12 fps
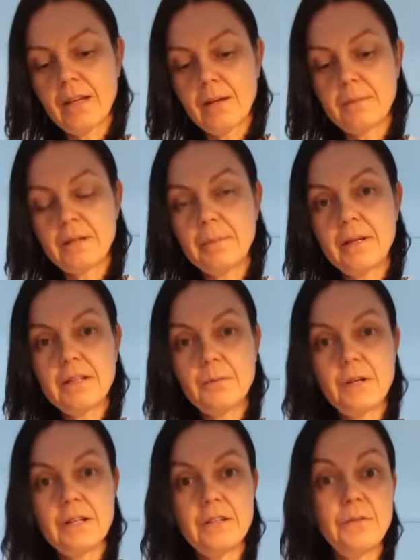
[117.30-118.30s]
But by the
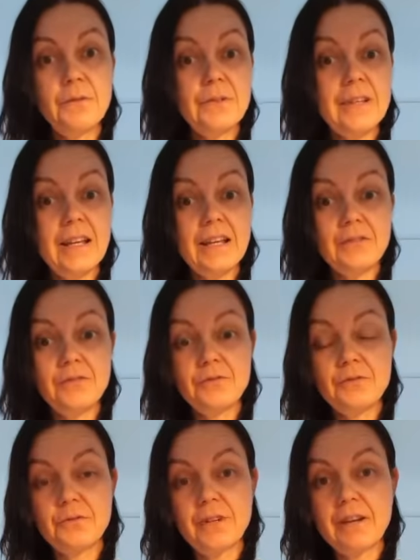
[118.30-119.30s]
way, if you would like
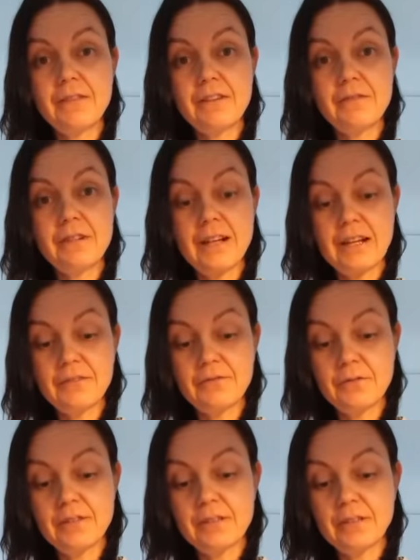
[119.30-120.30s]
to have a light
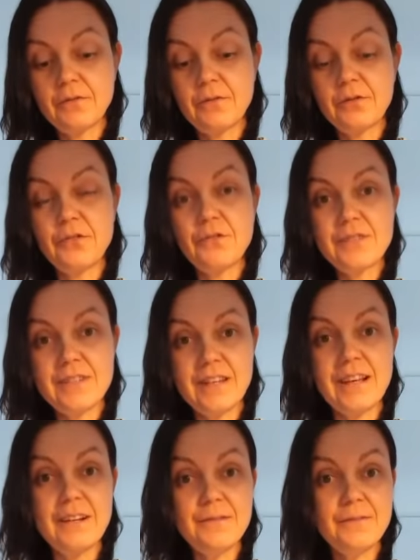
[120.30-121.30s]
reading for
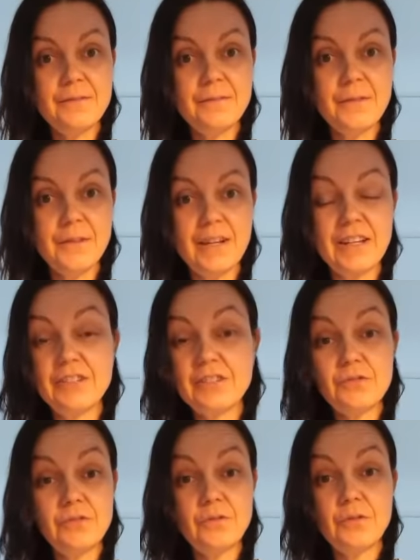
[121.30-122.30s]
yourself, okay, just
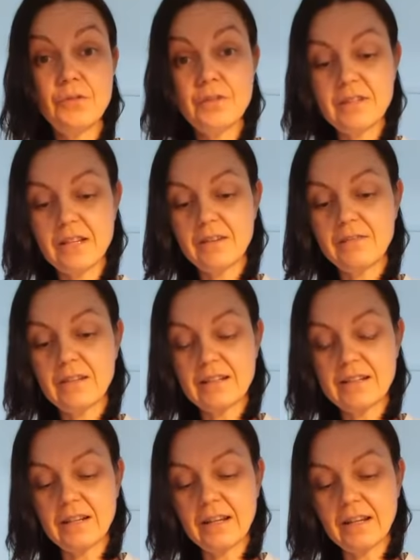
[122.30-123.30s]
only for yourself,
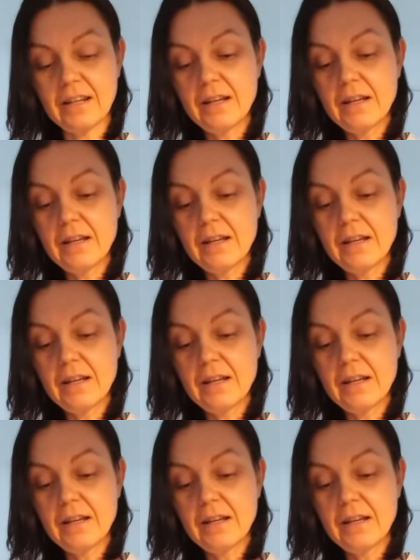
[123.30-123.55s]
that's like a